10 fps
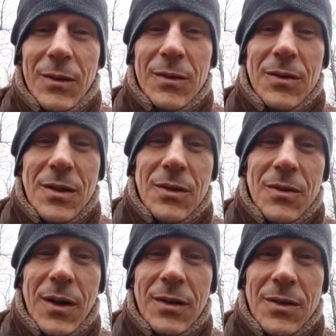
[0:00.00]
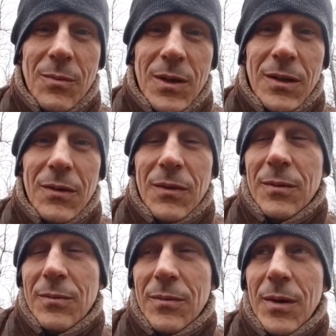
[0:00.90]
or does he try something
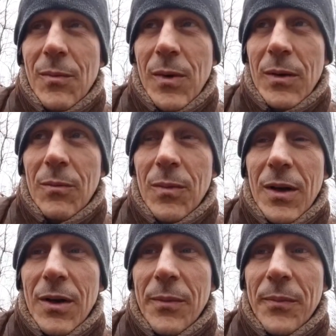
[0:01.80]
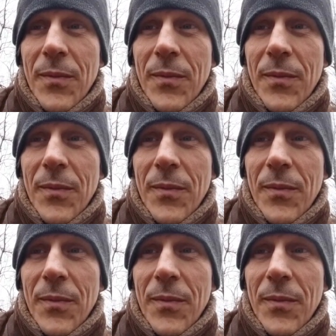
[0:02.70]
different, maybe better?